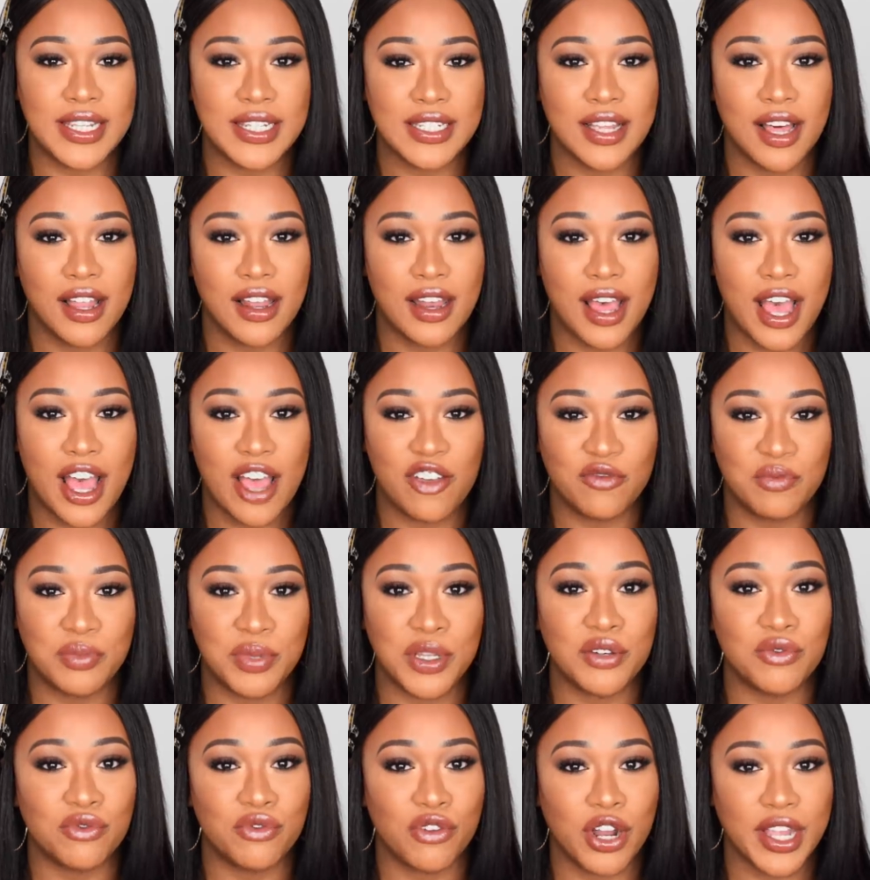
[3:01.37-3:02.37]
this color I've
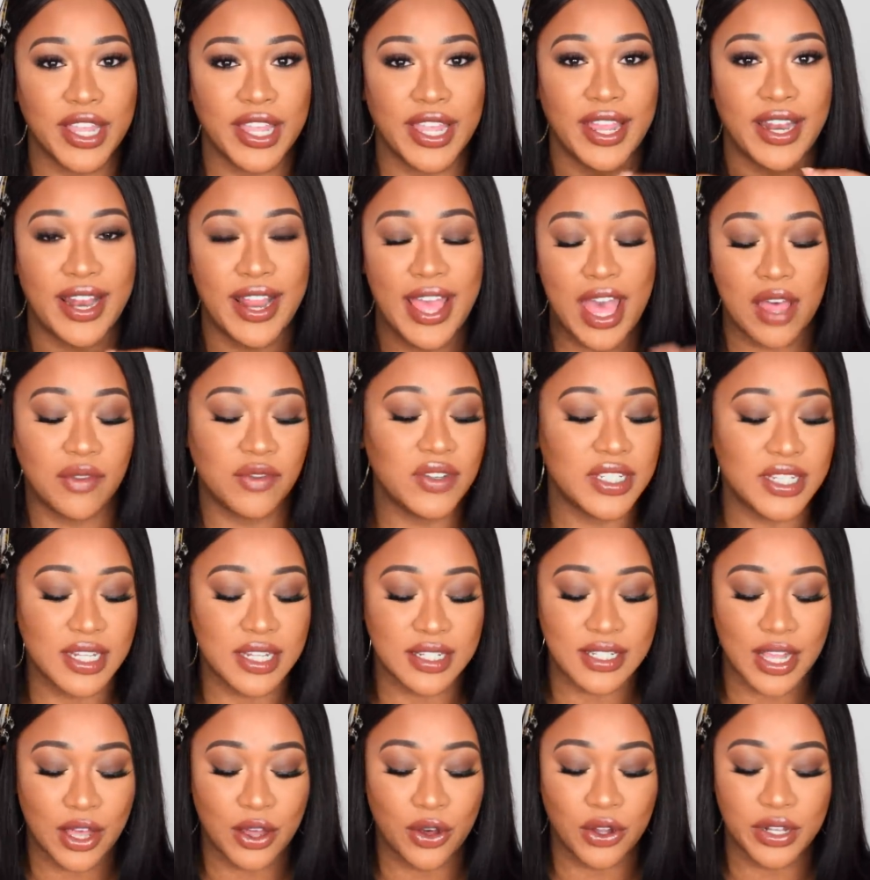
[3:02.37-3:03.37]
been rocking ever
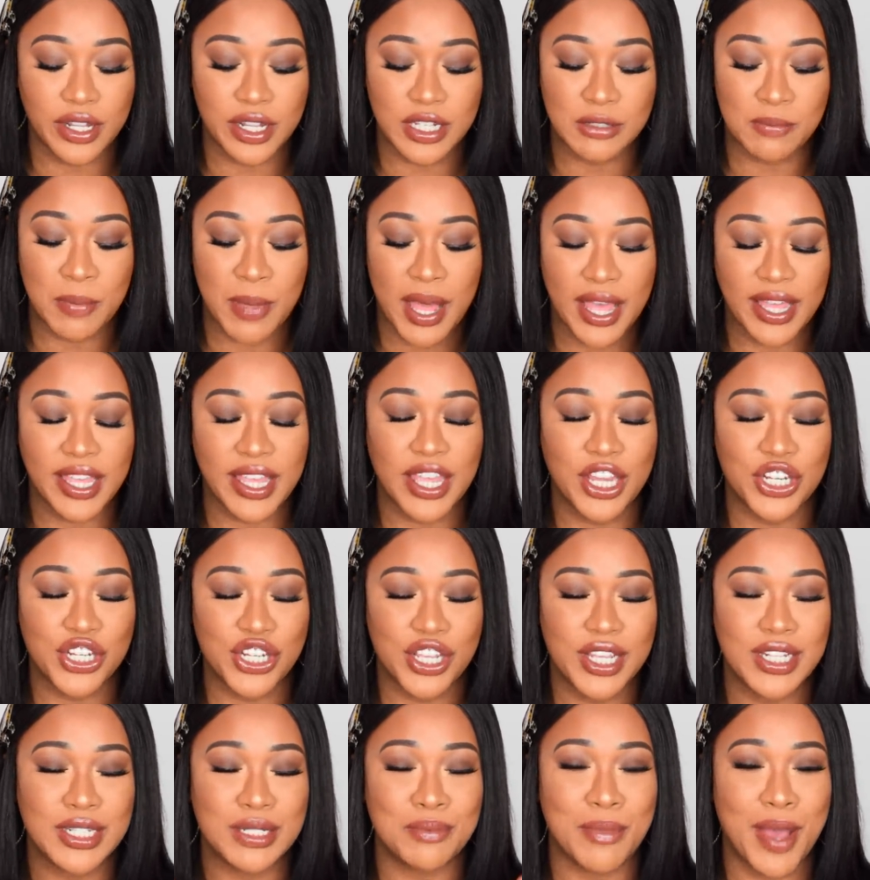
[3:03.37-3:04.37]
since I got this
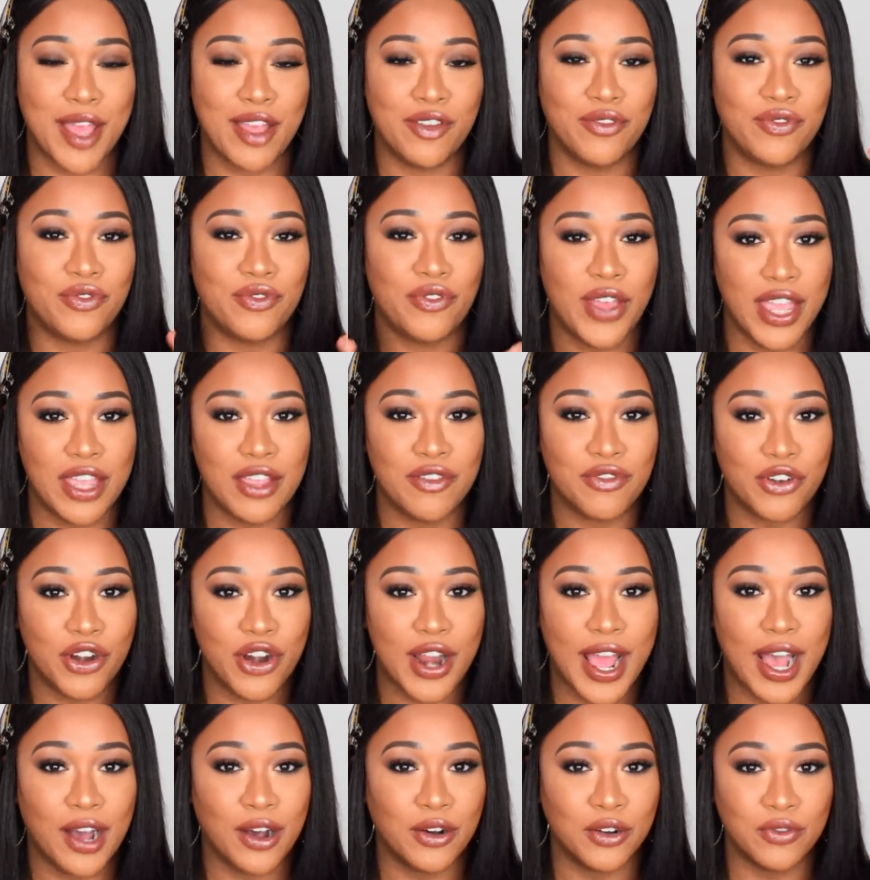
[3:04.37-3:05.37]
package, it's my
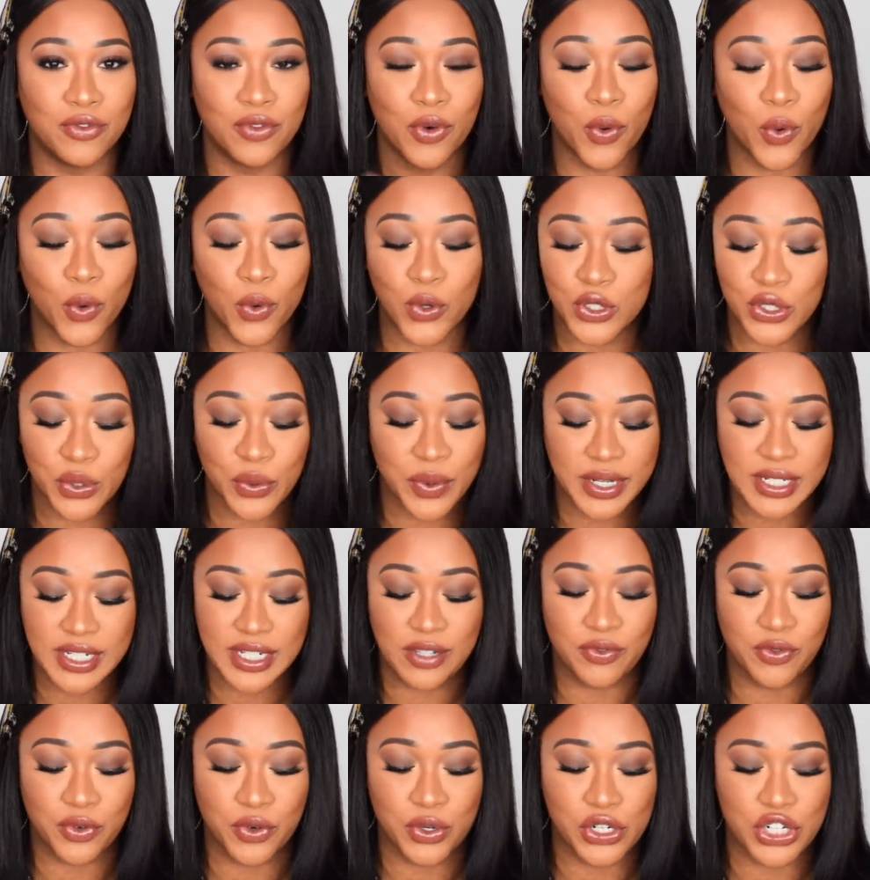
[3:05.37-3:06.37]
favorite out of all
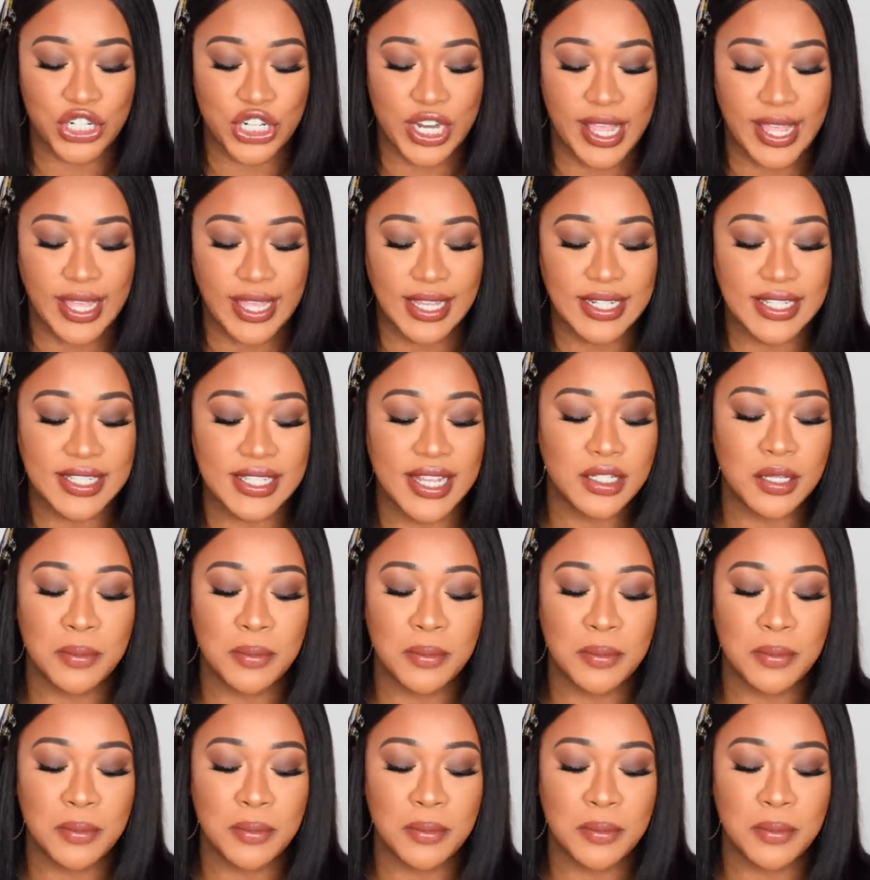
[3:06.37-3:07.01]
24 shades.